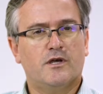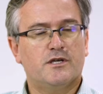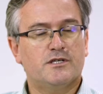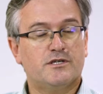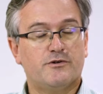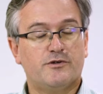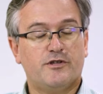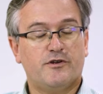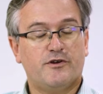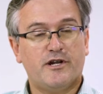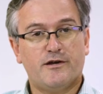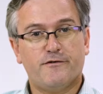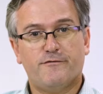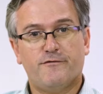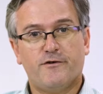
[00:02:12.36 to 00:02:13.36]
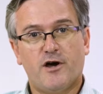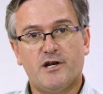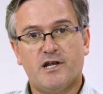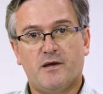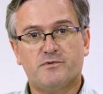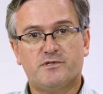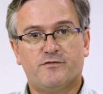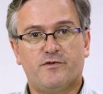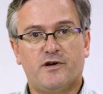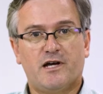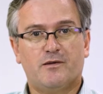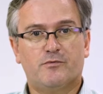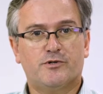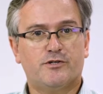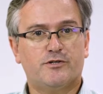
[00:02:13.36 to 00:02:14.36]
So there are now phone apps
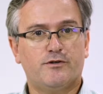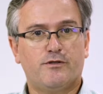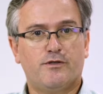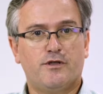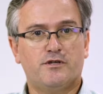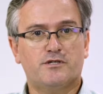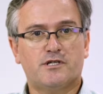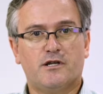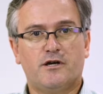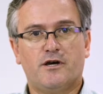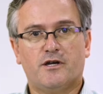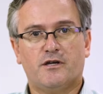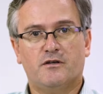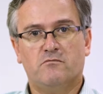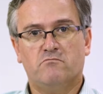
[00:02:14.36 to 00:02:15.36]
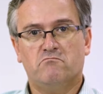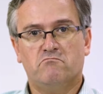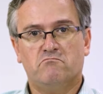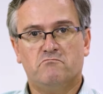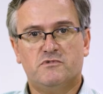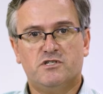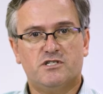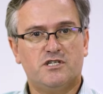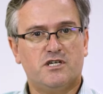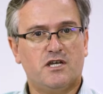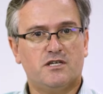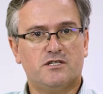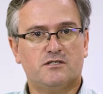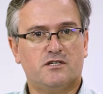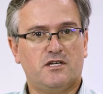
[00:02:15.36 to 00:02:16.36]
available to do things like
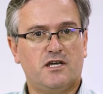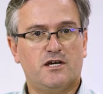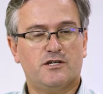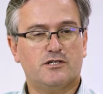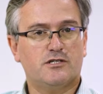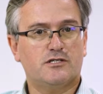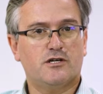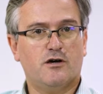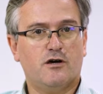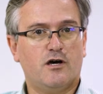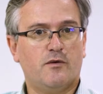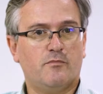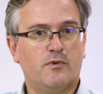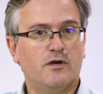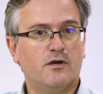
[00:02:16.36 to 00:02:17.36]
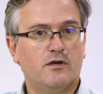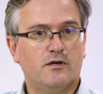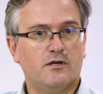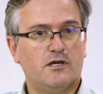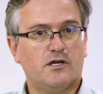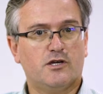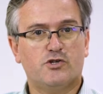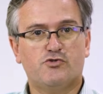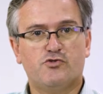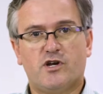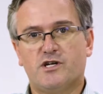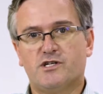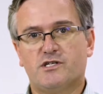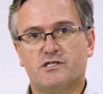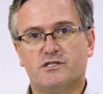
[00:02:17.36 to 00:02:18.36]
detect, count and time
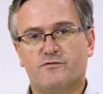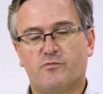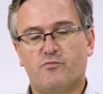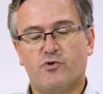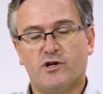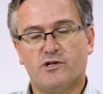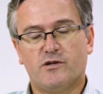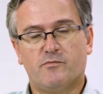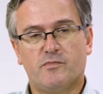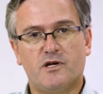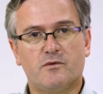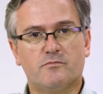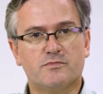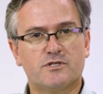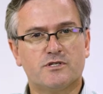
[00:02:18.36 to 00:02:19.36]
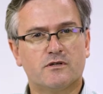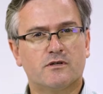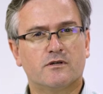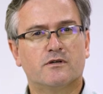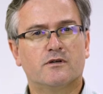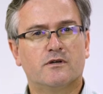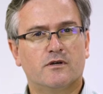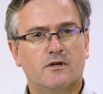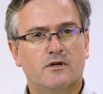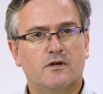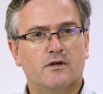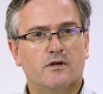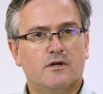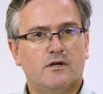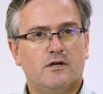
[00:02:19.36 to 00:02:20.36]
contractions for pregnant mums.
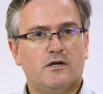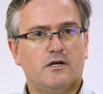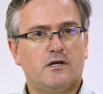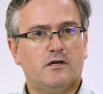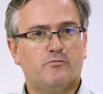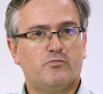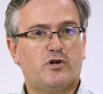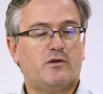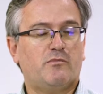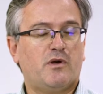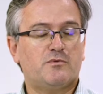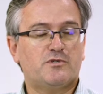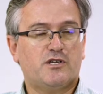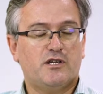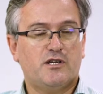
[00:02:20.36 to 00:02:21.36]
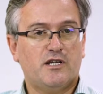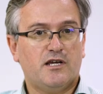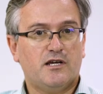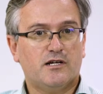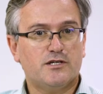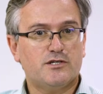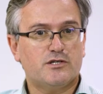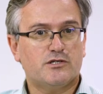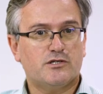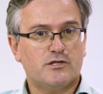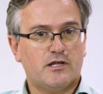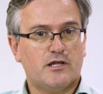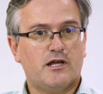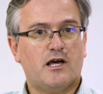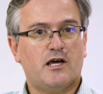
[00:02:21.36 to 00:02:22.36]
Pregnant mums can now listen to
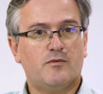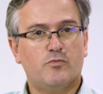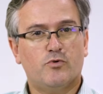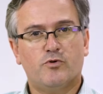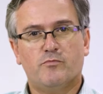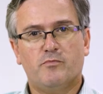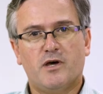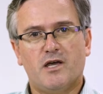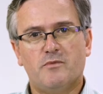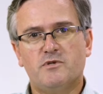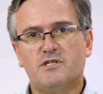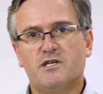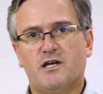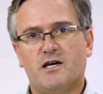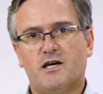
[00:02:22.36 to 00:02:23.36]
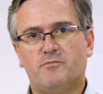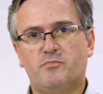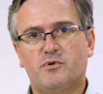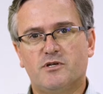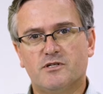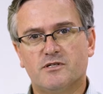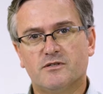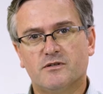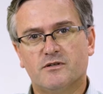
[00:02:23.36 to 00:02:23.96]
their unborn baby's heartbeat.